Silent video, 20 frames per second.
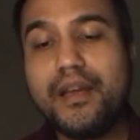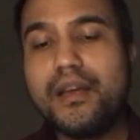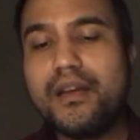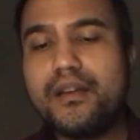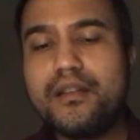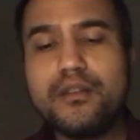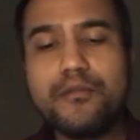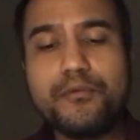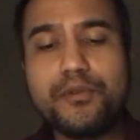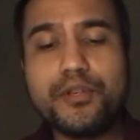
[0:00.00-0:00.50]

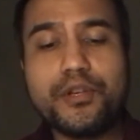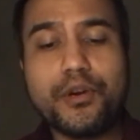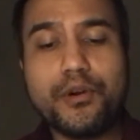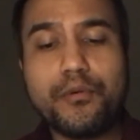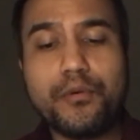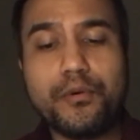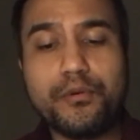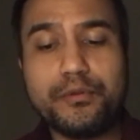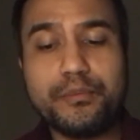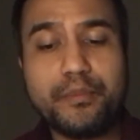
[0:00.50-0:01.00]
There were no
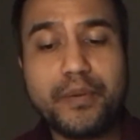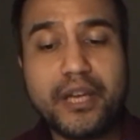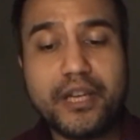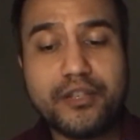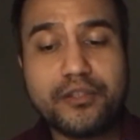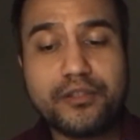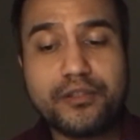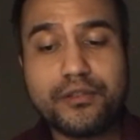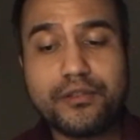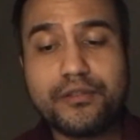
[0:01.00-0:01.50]
old
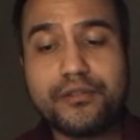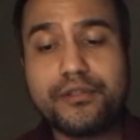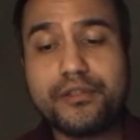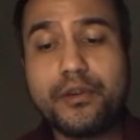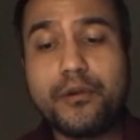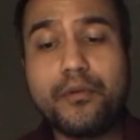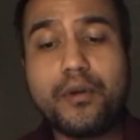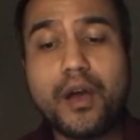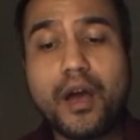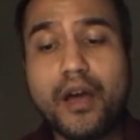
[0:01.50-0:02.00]
pictures, no
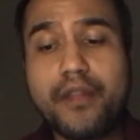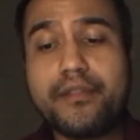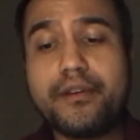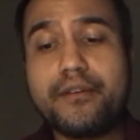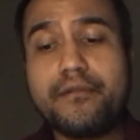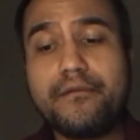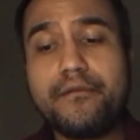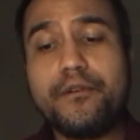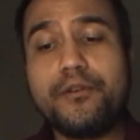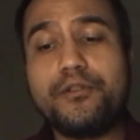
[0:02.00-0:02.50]
Gothic
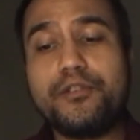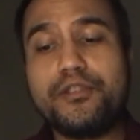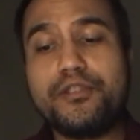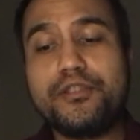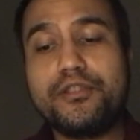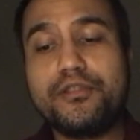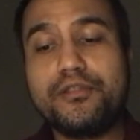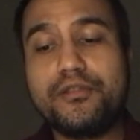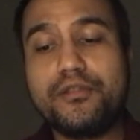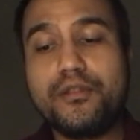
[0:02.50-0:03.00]

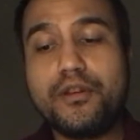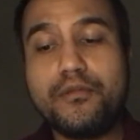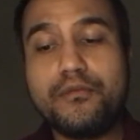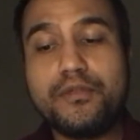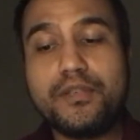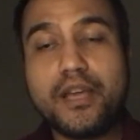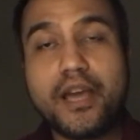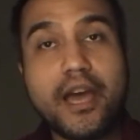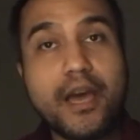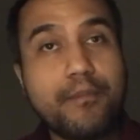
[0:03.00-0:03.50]
furniture, no
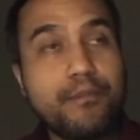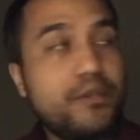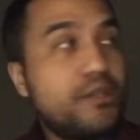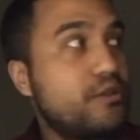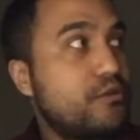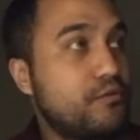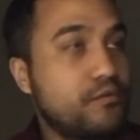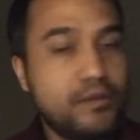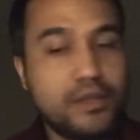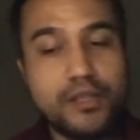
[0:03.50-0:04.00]

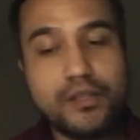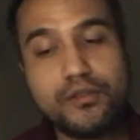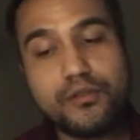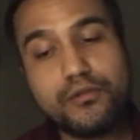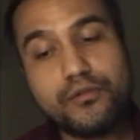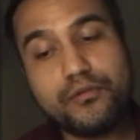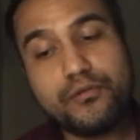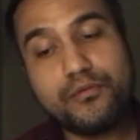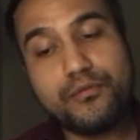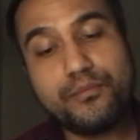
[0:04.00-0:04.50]
tapestry
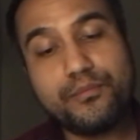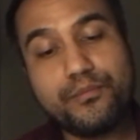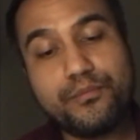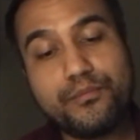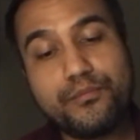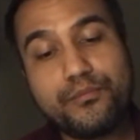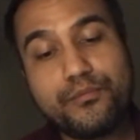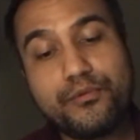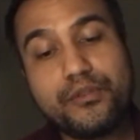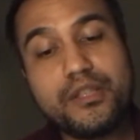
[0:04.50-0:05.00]
to
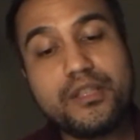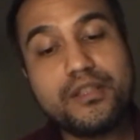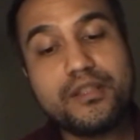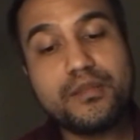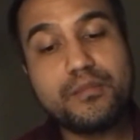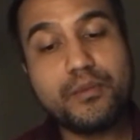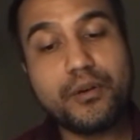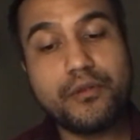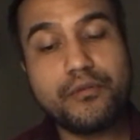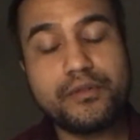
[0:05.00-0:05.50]

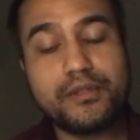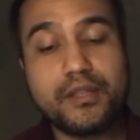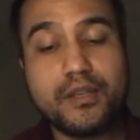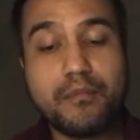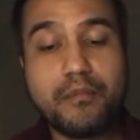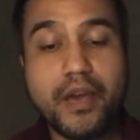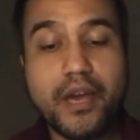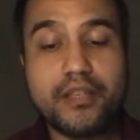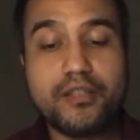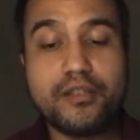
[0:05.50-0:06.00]
predispose the
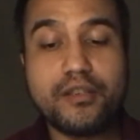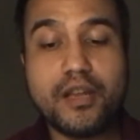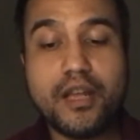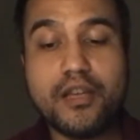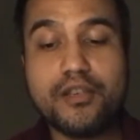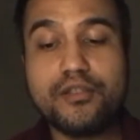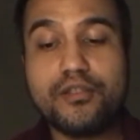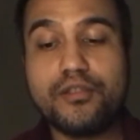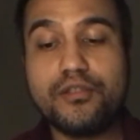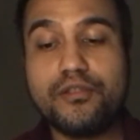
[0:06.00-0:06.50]

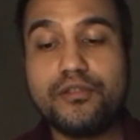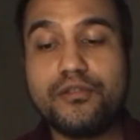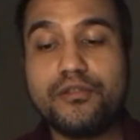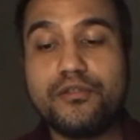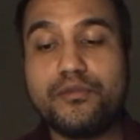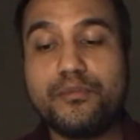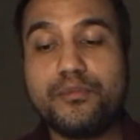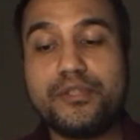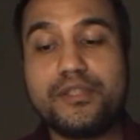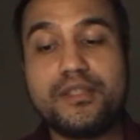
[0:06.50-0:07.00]
imagination to
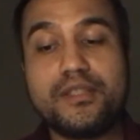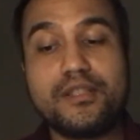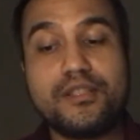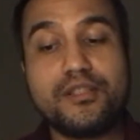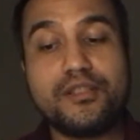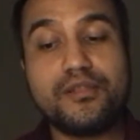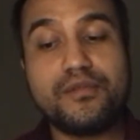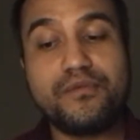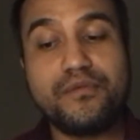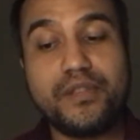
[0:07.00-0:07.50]

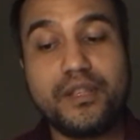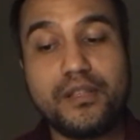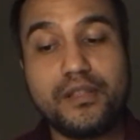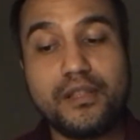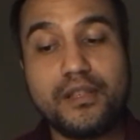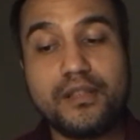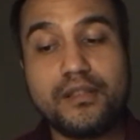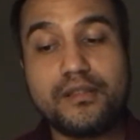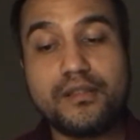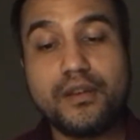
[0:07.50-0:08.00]
superstitious
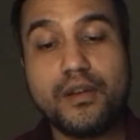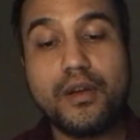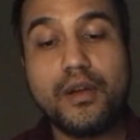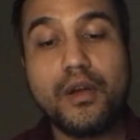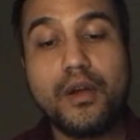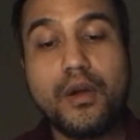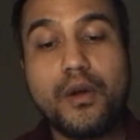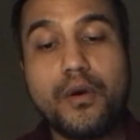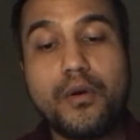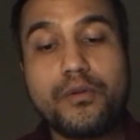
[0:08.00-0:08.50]
feelings,
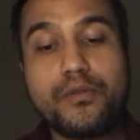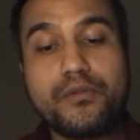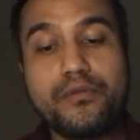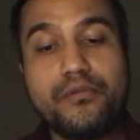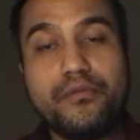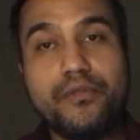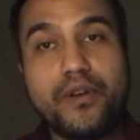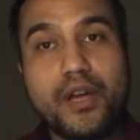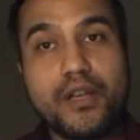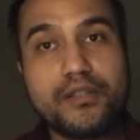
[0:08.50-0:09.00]
or to
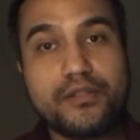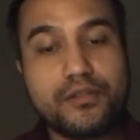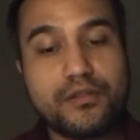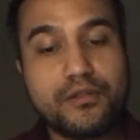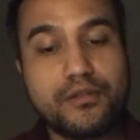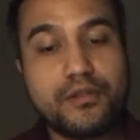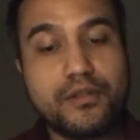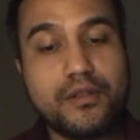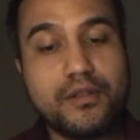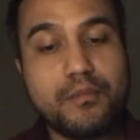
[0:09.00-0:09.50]

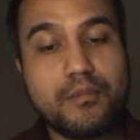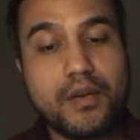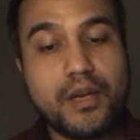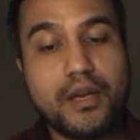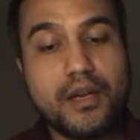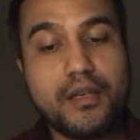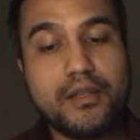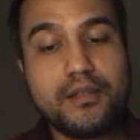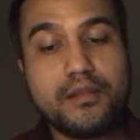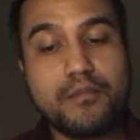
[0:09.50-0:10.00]
foster in the
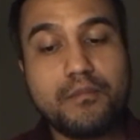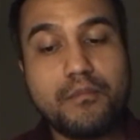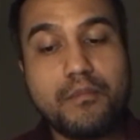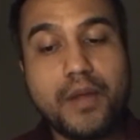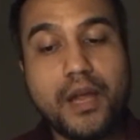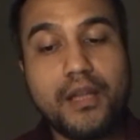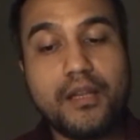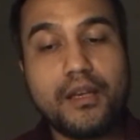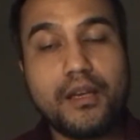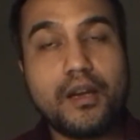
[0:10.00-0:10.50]
mind
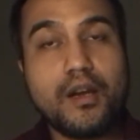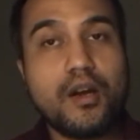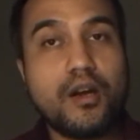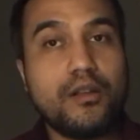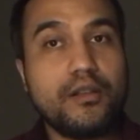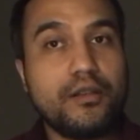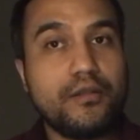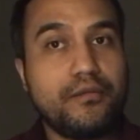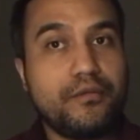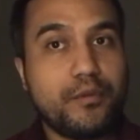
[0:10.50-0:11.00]

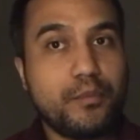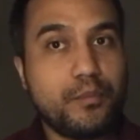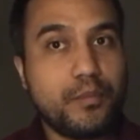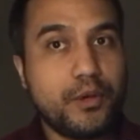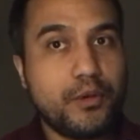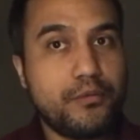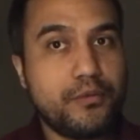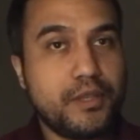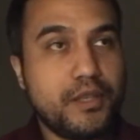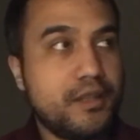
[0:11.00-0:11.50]
melancholy
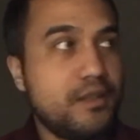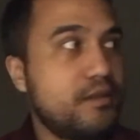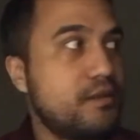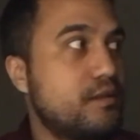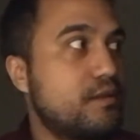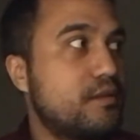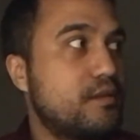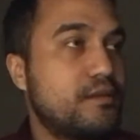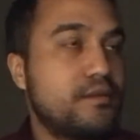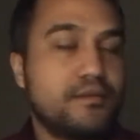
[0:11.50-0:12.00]

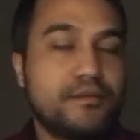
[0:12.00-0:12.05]
forebodings.